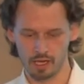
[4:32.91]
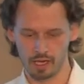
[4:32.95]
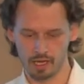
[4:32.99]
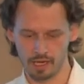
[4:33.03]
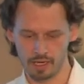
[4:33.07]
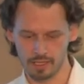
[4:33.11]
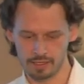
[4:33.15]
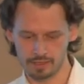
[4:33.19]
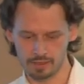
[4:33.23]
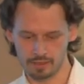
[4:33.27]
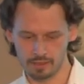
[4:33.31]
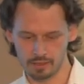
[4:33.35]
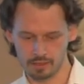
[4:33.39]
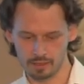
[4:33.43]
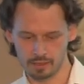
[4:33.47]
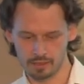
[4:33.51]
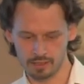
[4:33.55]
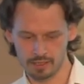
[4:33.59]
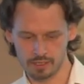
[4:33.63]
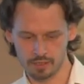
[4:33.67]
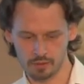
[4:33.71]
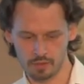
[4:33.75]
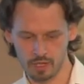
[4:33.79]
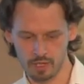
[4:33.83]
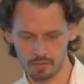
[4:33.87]
as
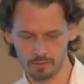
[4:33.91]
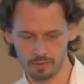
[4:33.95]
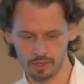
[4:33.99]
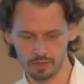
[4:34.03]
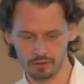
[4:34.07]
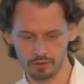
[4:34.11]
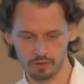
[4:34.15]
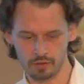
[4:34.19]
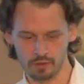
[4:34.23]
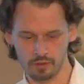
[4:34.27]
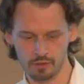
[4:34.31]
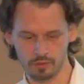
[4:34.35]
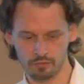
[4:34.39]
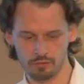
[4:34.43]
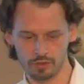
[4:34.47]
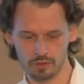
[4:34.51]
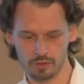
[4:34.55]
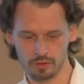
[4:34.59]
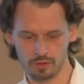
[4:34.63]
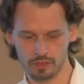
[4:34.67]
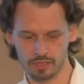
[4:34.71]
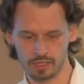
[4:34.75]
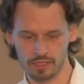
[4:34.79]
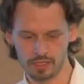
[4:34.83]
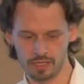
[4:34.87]
described in the
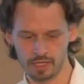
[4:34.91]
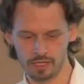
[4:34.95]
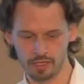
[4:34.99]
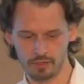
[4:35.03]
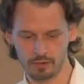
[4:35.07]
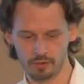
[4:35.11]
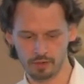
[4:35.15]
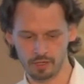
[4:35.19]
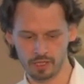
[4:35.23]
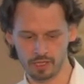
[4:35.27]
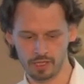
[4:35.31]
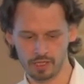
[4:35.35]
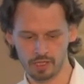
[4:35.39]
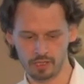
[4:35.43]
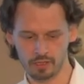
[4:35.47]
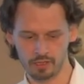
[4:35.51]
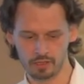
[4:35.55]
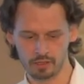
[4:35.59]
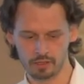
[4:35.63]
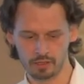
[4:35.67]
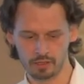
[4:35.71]
visual designer here.